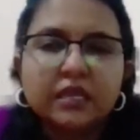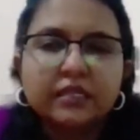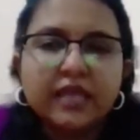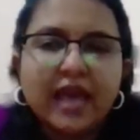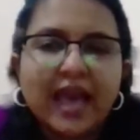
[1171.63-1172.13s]

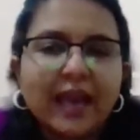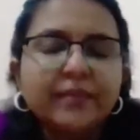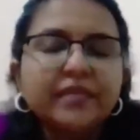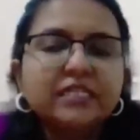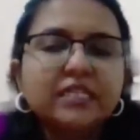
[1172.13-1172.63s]
The
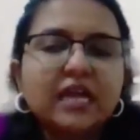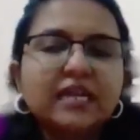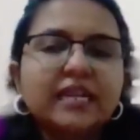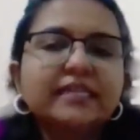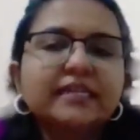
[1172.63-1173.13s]
habits are
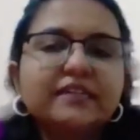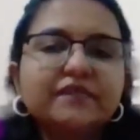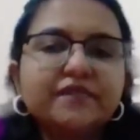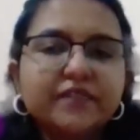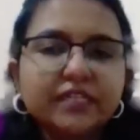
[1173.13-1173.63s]
like the
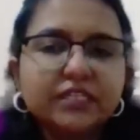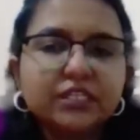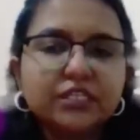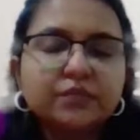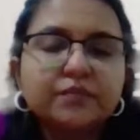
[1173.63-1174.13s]

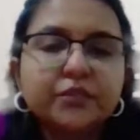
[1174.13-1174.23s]
difference